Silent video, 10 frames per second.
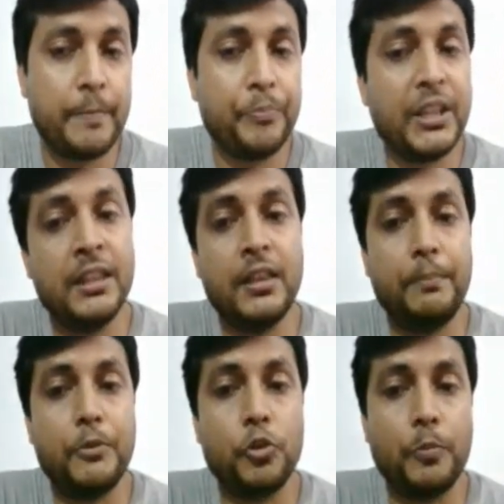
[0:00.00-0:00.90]
In the
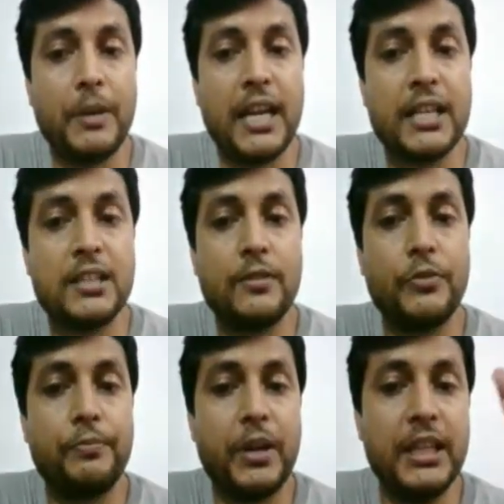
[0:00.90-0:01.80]
protoplast we
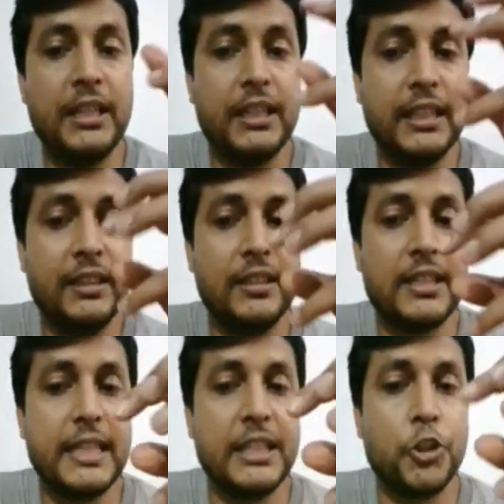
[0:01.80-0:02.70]
find in the
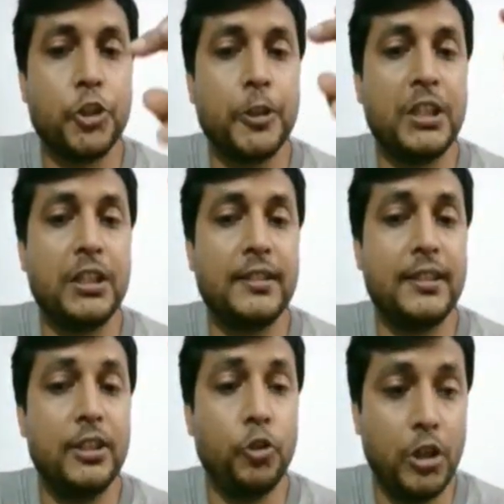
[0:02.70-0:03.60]
center there is
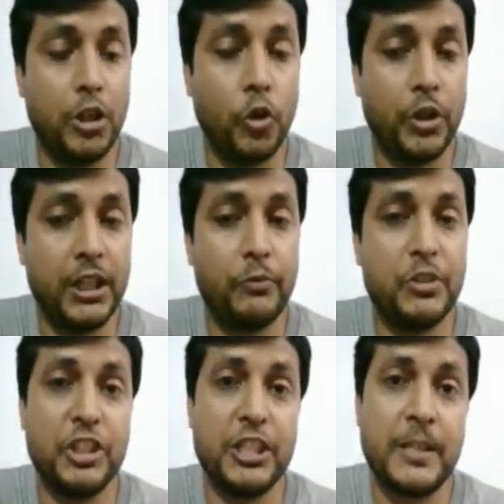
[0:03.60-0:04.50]
nucleoid, which
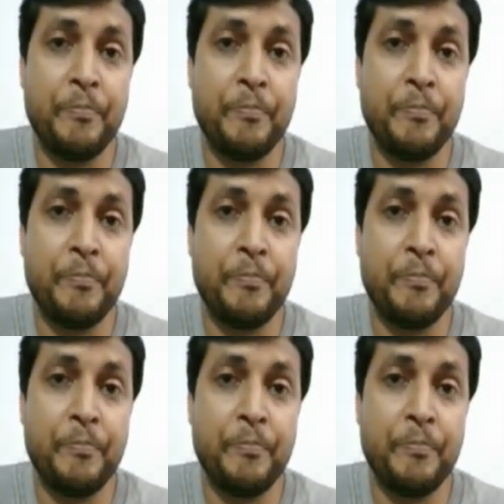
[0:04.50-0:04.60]
is